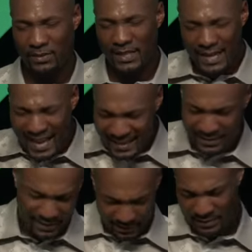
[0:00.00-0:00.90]

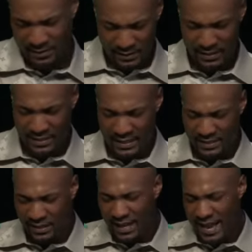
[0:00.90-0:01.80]
Tonight is
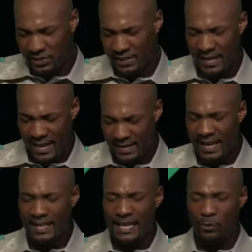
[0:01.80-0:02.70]
the last night
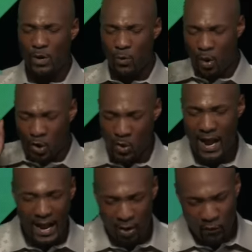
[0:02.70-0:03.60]
that we will
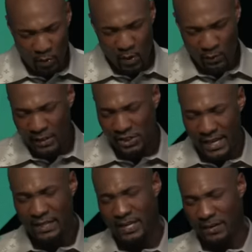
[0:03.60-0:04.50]
cry over what we
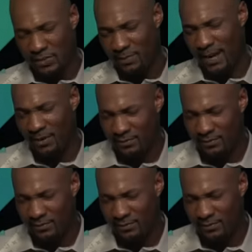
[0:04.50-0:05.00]
shed tears about.